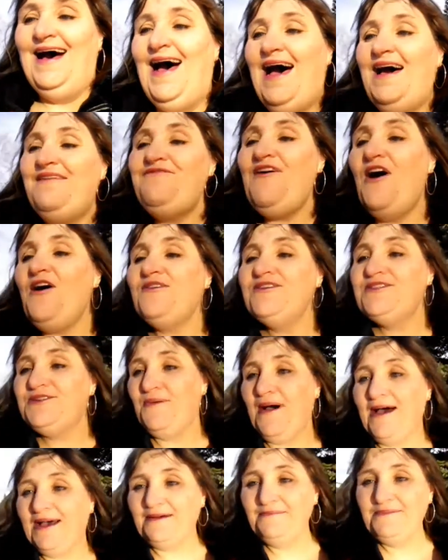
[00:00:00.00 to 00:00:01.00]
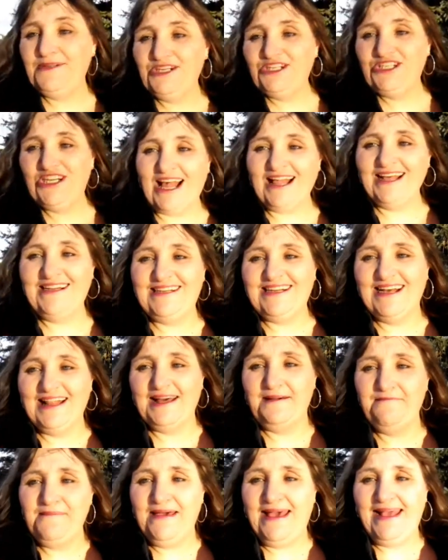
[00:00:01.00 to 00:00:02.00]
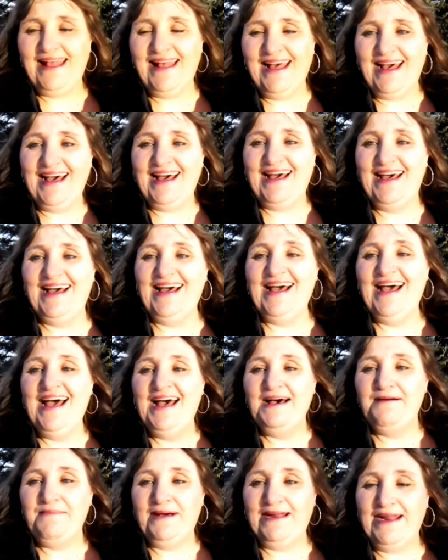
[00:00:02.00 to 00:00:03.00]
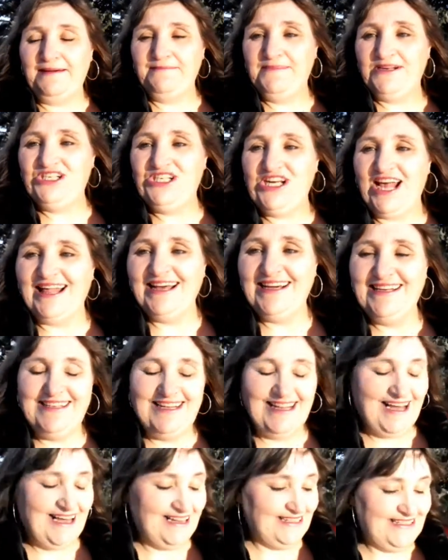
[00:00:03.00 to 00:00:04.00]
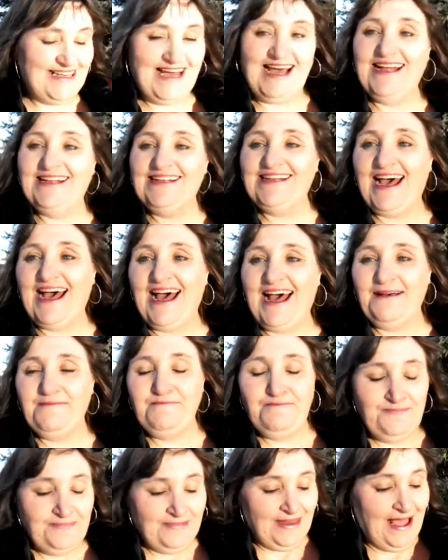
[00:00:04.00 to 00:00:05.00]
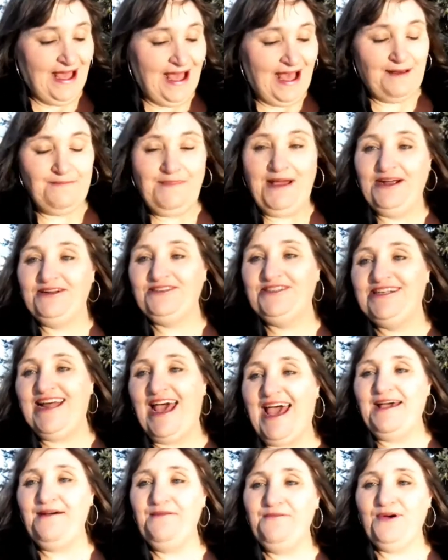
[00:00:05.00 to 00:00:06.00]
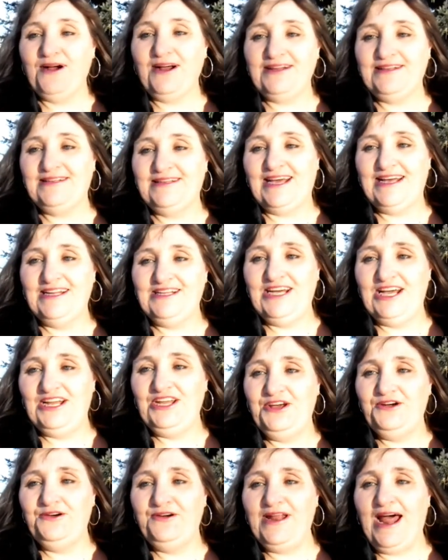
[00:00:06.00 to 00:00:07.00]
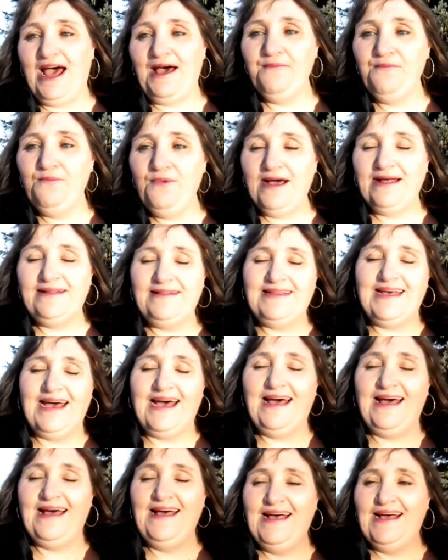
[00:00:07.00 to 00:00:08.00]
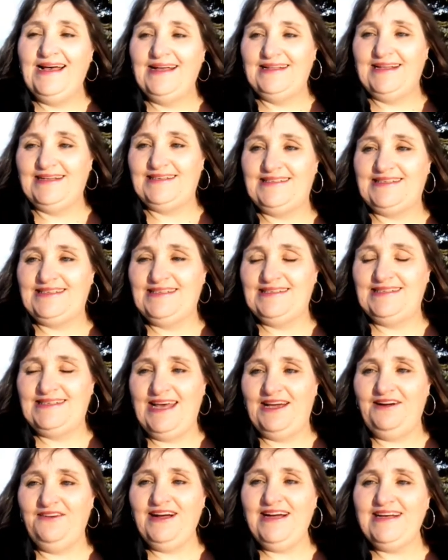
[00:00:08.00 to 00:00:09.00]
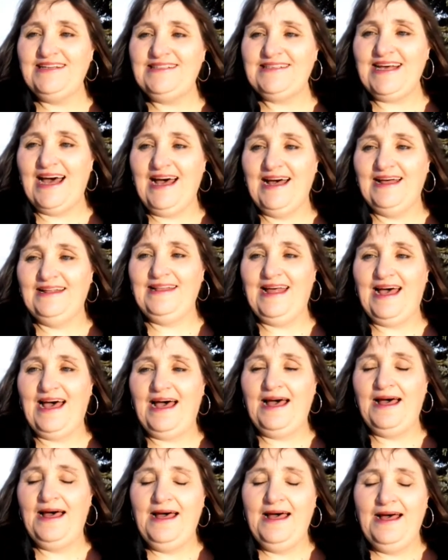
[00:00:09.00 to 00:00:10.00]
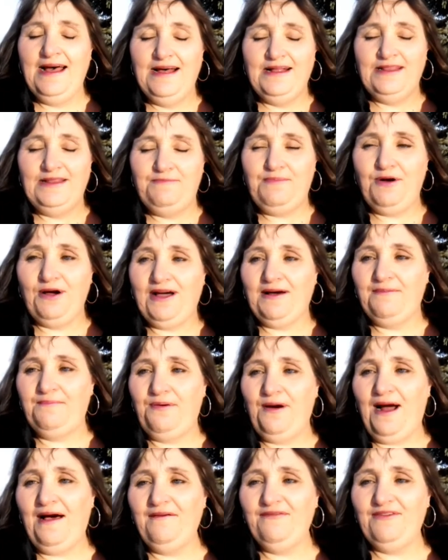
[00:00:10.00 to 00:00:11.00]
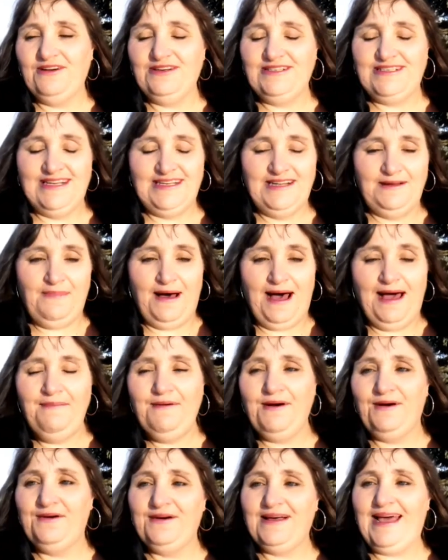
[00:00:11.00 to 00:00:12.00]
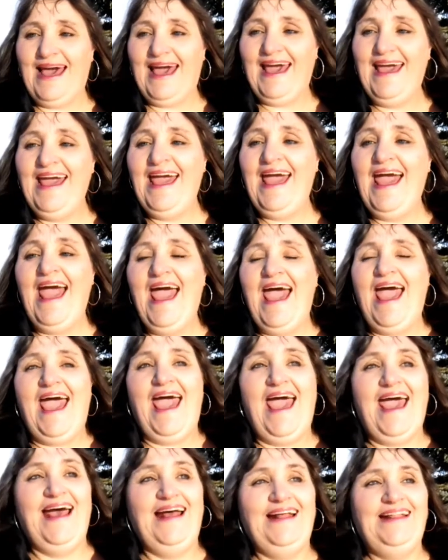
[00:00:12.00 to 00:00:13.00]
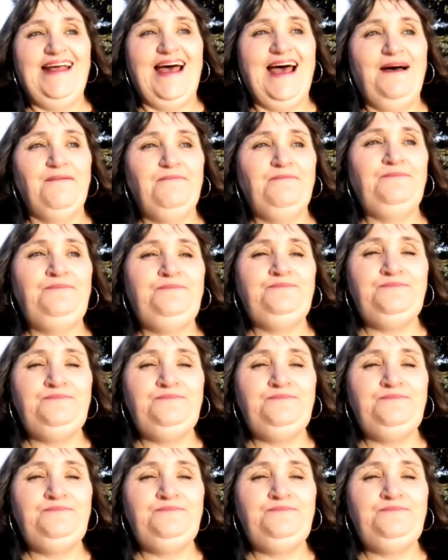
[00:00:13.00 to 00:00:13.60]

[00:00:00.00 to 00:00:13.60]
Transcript: Hi folks, welcome to Shelley DeLint Media. My name is Shelley DeLint, and I'm here today and we're continuing on with the series on the book of Proverbs in the Bible, okay? And